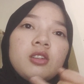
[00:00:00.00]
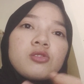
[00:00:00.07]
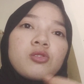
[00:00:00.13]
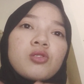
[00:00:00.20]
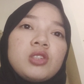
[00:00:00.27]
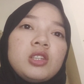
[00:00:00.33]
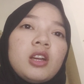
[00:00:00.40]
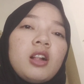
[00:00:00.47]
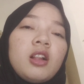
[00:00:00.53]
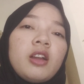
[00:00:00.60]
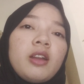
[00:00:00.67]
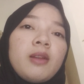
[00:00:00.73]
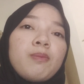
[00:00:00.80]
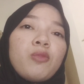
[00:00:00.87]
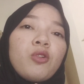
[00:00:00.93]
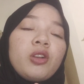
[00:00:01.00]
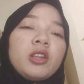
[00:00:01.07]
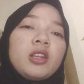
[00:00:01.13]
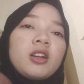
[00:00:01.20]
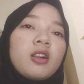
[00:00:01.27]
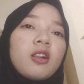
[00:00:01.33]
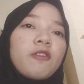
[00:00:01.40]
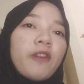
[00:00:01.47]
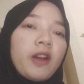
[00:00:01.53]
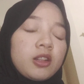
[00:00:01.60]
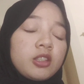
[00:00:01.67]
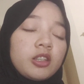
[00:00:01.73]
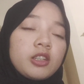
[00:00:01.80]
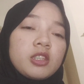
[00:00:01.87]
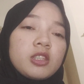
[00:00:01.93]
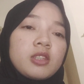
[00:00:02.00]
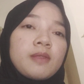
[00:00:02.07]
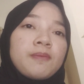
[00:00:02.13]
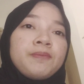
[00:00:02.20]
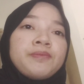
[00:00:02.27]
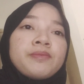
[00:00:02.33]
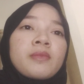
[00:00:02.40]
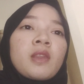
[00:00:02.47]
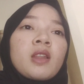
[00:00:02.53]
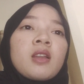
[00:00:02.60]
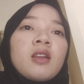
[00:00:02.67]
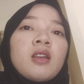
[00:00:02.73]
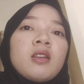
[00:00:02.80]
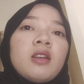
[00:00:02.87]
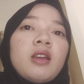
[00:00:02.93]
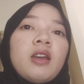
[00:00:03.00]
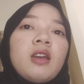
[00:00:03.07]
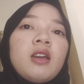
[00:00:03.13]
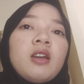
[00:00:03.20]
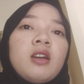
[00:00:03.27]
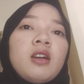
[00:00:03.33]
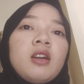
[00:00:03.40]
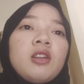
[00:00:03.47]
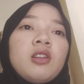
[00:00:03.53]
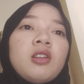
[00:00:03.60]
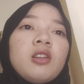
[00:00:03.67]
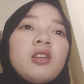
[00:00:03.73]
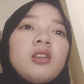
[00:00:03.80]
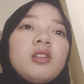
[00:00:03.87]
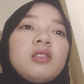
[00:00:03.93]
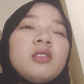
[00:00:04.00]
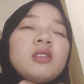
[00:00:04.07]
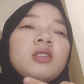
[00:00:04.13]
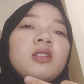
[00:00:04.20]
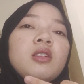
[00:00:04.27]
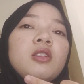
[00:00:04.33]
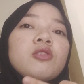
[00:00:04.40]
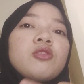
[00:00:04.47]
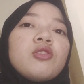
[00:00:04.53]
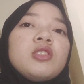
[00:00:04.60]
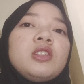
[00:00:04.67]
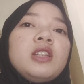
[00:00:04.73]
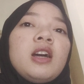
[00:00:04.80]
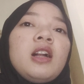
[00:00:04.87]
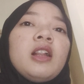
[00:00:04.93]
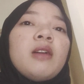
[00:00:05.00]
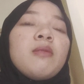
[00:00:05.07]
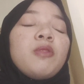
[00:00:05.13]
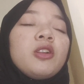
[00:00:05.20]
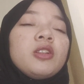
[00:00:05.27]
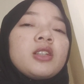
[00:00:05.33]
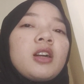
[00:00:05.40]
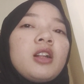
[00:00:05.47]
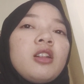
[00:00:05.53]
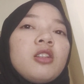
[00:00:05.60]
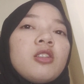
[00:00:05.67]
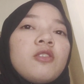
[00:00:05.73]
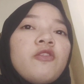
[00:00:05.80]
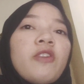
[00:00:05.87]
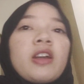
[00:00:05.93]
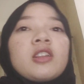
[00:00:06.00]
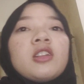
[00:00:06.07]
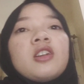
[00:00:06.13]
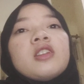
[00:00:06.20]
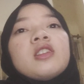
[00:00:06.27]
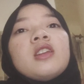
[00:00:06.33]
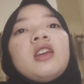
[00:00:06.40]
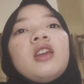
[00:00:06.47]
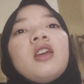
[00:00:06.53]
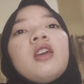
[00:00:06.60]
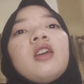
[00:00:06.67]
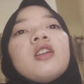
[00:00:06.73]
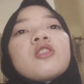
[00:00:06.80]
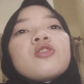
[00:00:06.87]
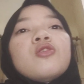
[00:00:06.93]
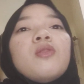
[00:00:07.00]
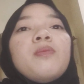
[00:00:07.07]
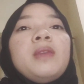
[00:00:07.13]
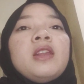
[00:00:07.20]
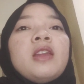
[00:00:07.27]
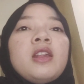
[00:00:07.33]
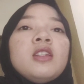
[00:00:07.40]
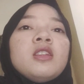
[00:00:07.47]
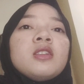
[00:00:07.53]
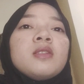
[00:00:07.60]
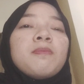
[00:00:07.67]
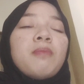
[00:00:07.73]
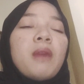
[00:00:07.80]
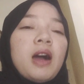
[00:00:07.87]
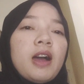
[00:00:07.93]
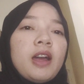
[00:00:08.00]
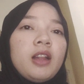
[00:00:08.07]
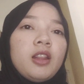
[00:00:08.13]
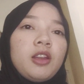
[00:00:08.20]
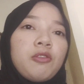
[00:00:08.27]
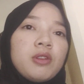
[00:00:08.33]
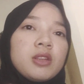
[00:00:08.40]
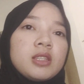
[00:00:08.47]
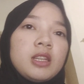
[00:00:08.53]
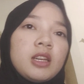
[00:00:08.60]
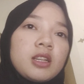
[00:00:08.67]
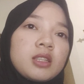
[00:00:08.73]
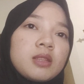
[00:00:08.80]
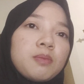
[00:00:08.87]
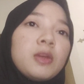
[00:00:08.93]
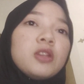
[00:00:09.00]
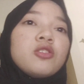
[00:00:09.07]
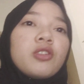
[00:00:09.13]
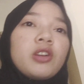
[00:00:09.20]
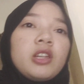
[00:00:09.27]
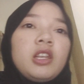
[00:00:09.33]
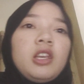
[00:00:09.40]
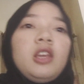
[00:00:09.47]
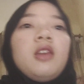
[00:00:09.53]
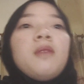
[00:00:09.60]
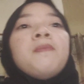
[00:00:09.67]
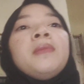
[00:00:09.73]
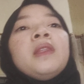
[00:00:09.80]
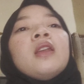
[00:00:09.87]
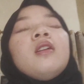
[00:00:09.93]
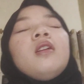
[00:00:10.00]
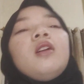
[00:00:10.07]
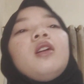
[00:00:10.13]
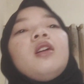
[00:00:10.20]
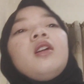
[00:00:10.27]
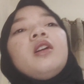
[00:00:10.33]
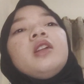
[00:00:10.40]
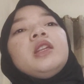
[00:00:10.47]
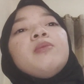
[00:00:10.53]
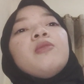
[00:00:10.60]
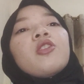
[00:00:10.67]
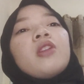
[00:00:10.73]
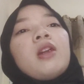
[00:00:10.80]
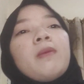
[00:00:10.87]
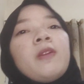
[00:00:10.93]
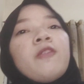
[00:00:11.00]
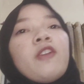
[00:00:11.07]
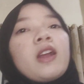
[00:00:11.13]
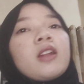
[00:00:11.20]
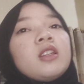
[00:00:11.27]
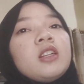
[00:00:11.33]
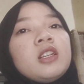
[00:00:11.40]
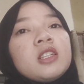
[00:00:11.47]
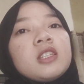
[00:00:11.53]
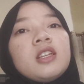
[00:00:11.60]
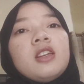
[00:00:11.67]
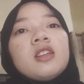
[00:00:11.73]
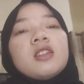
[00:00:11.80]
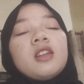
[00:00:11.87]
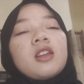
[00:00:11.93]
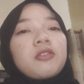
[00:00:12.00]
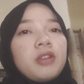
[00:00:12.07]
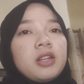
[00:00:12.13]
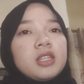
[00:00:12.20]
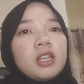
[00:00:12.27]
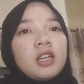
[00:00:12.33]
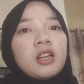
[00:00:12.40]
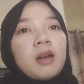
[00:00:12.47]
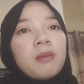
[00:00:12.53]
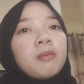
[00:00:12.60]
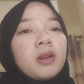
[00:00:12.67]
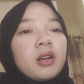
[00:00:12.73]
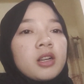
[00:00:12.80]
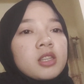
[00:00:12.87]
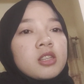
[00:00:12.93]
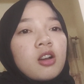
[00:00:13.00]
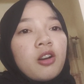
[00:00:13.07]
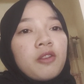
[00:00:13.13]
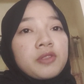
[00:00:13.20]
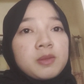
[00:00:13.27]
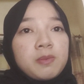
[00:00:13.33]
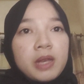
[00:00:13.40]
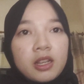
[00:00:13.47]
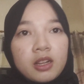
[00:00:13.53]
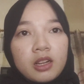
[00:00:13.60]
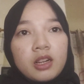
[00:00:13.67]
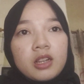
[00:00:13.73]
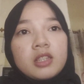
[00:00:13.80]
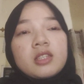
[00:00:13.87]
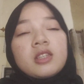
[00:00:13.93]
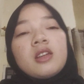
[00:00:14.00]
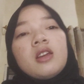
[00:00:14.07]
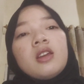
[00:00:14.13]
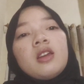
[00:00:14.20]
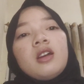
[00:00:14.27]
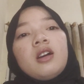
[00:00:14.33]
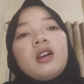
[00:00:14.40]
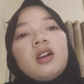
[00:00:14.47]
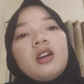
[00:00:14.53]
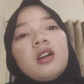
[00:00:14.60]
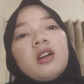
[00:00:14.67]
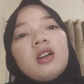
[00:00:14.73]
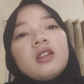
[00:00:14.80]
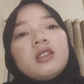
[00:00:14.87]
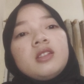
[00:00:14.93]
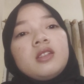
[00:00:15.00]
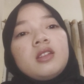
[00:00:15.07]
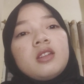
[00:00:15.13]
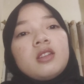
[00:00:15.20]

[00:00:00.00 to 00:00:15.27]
social, and political factors. Uh, Social and political factors is dominance by linguistics majority. Demographic factors is decreasing numbers of speakers, uh,